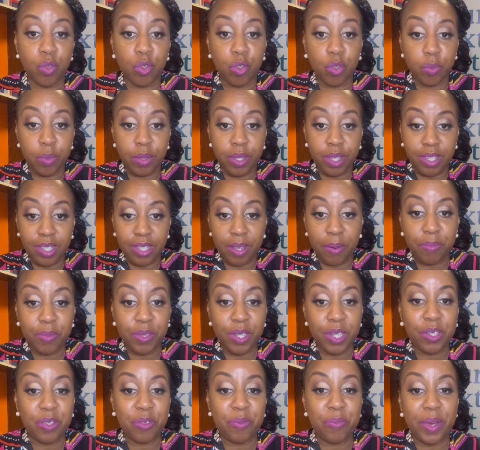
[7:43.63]
which will be the
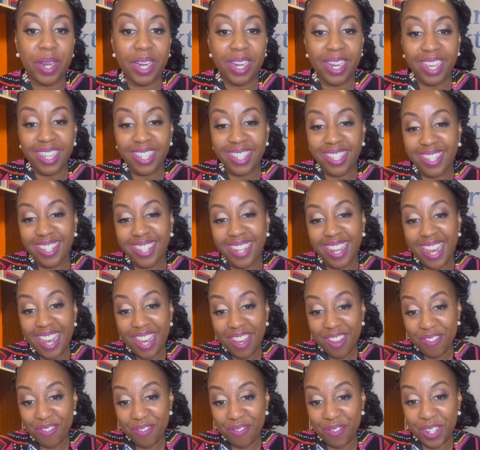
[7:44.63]
subject of my next
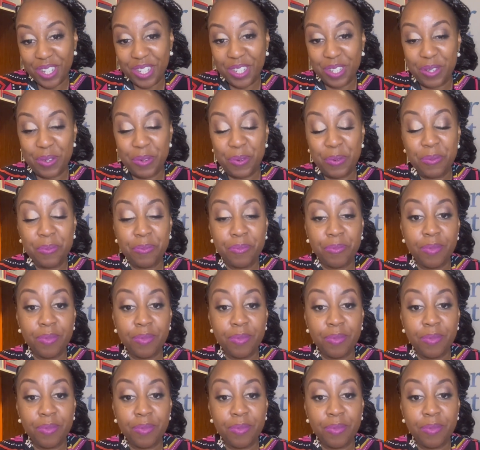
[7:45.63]
video,